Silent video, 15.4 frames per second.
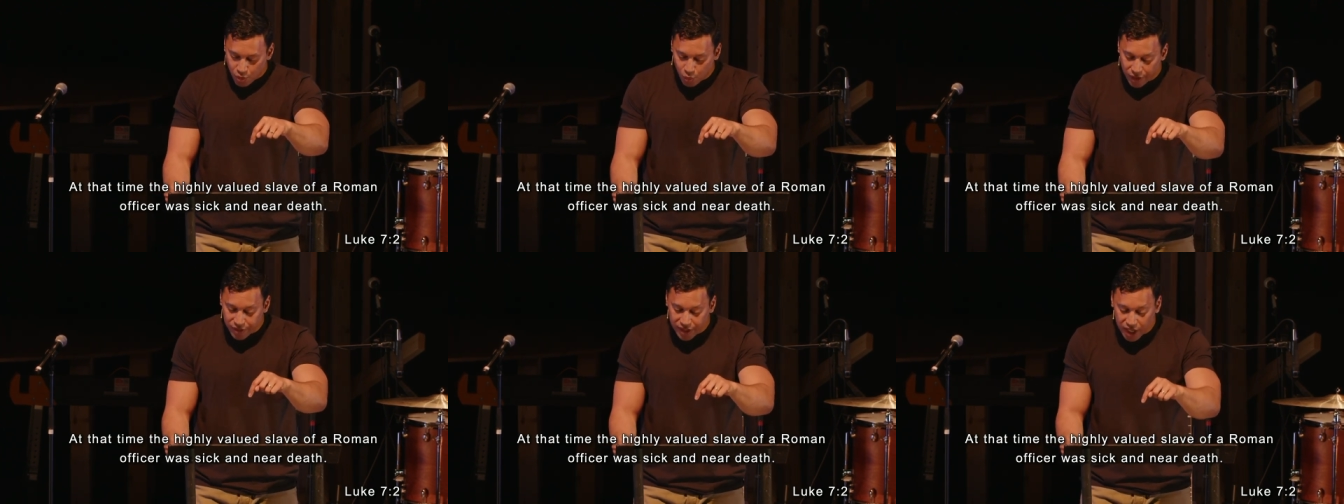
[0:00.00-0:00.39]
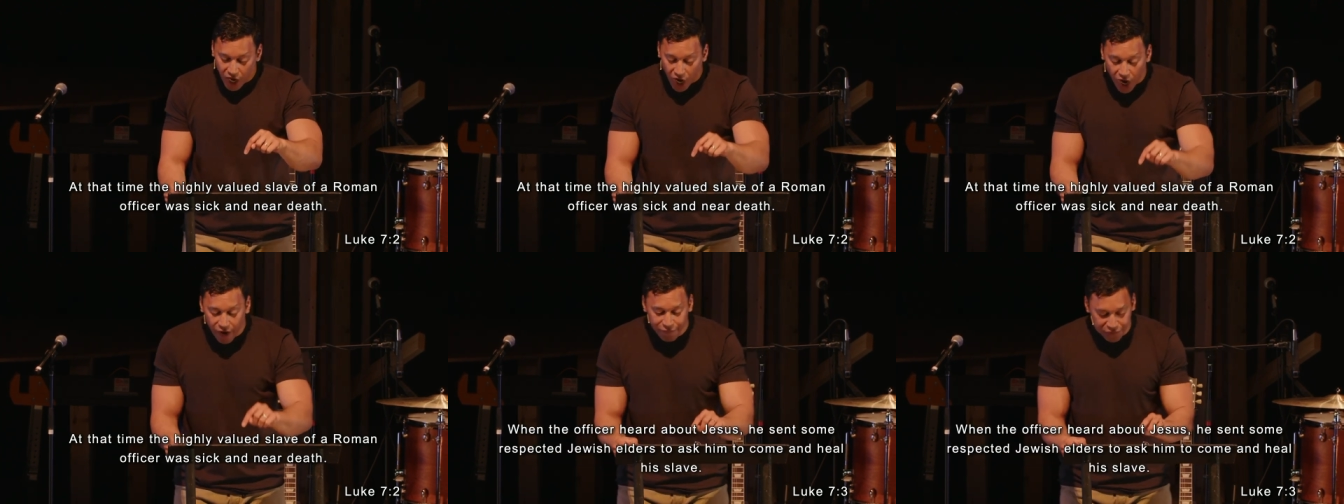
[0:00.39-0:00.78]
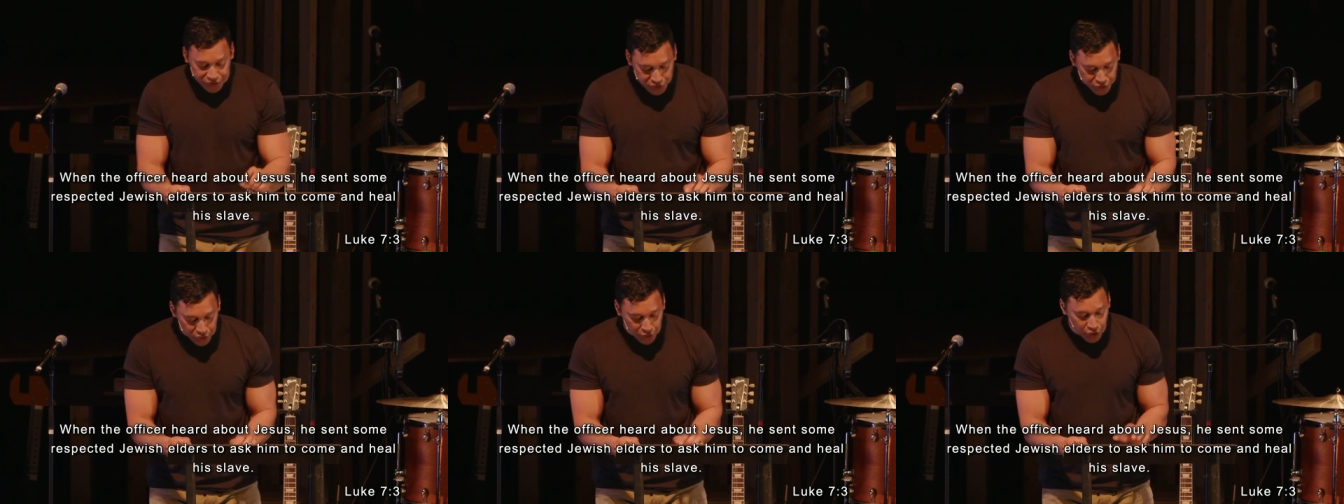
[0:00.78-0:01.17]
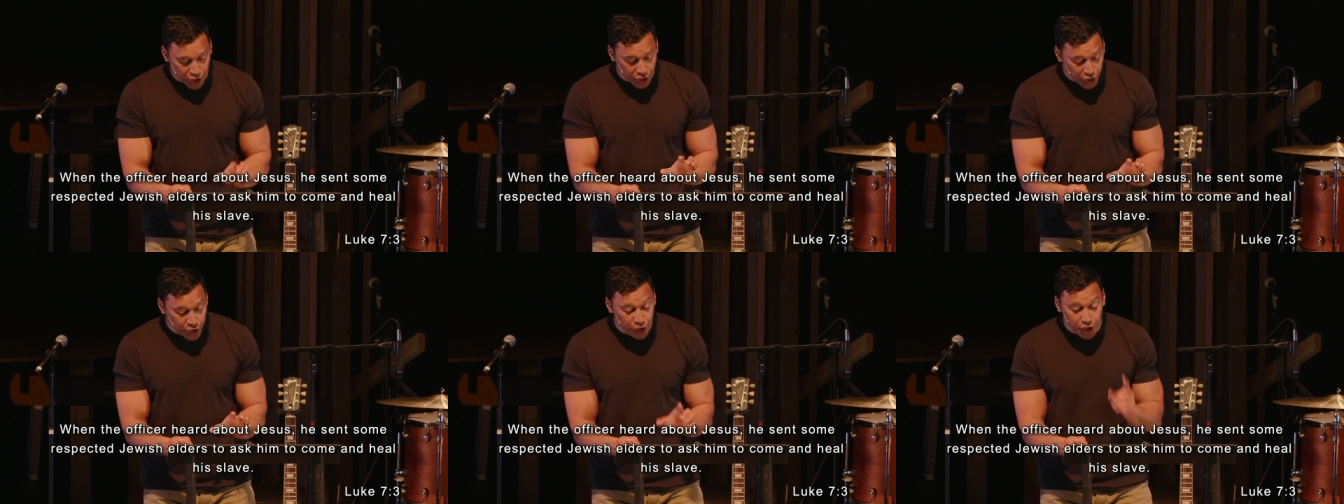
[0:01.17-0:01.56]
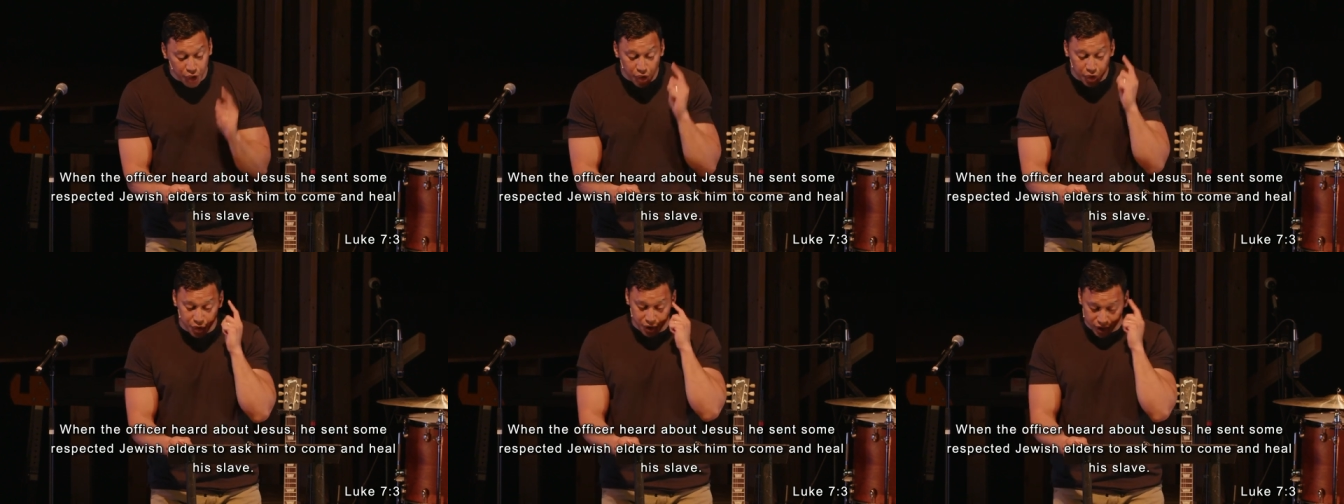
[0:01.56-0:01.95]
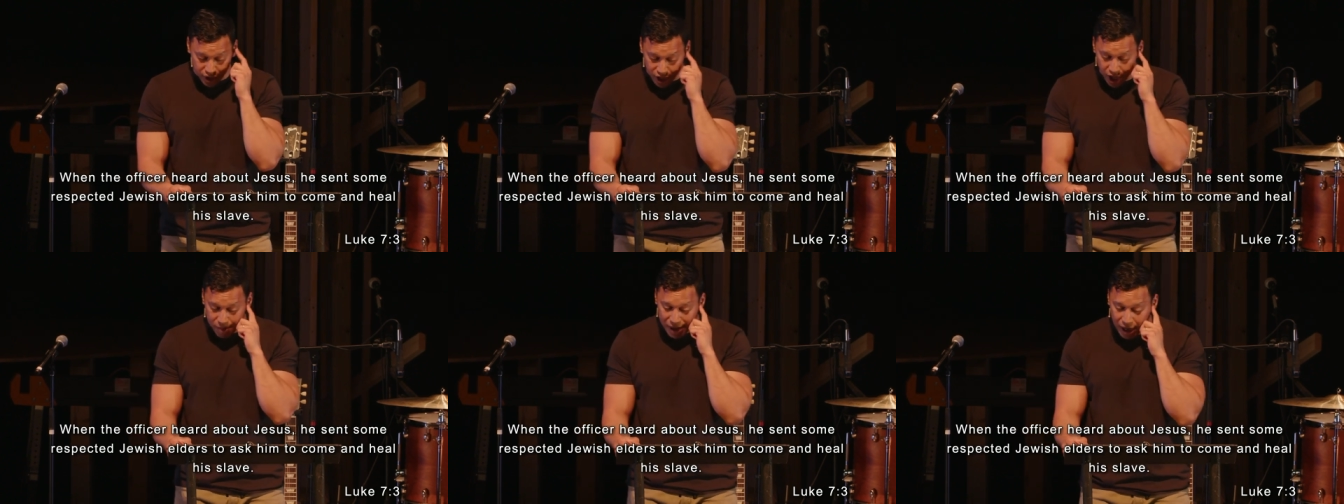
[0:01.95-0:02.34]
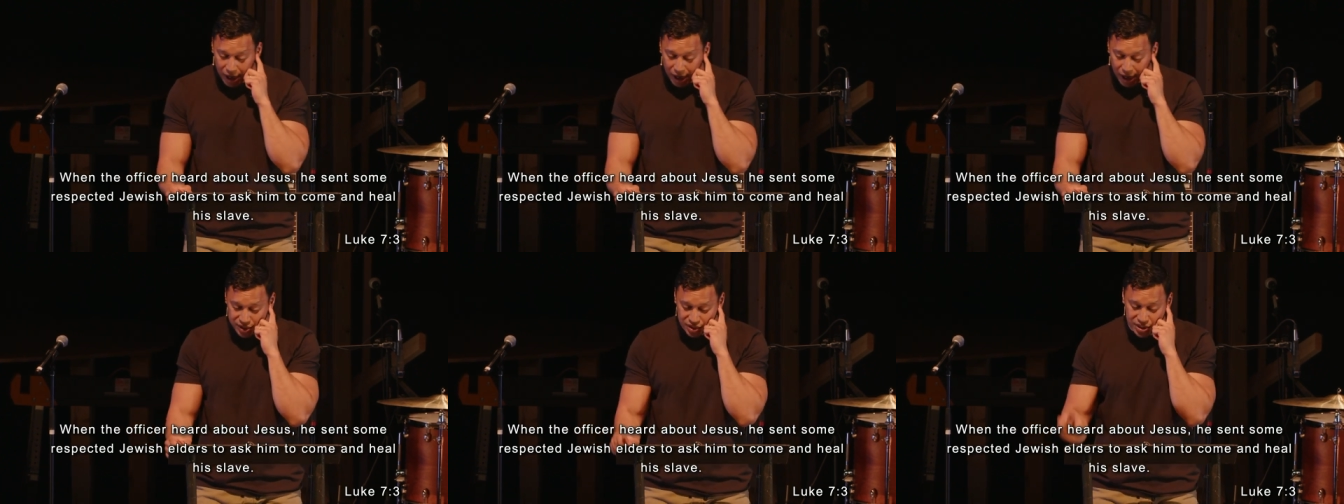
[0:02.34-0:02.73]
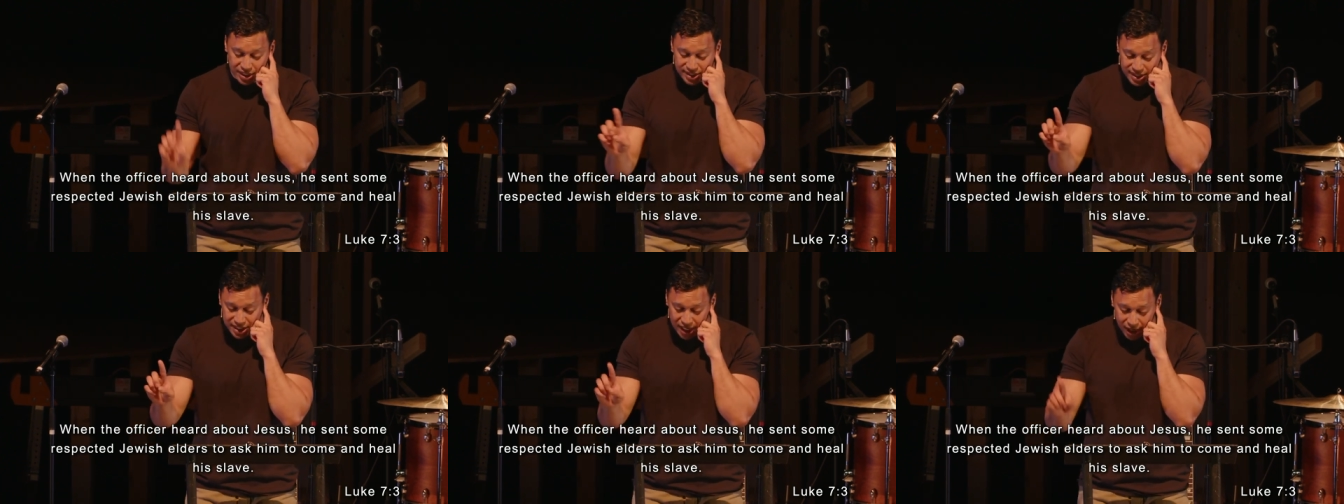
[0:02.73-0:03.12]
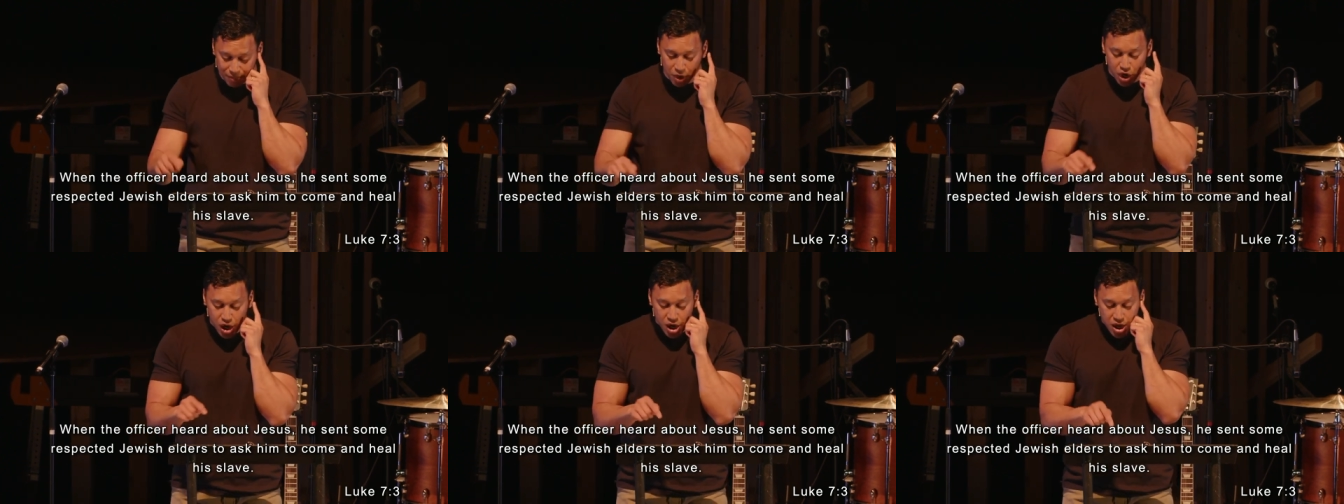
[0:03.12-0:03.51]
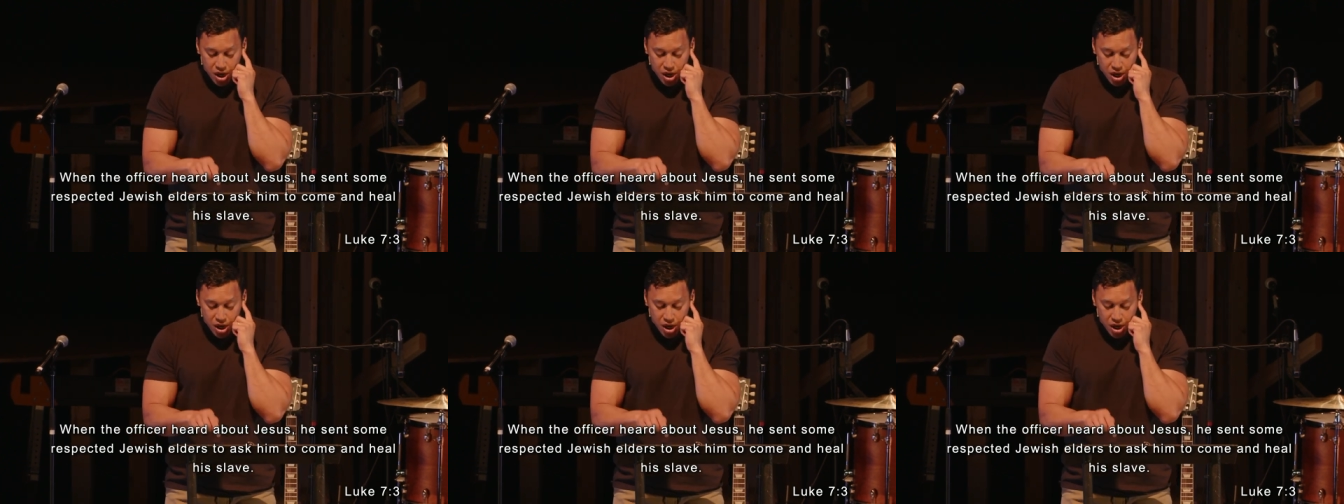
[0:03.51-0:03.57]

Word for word: When the officer heard about Jesus, didn't see him,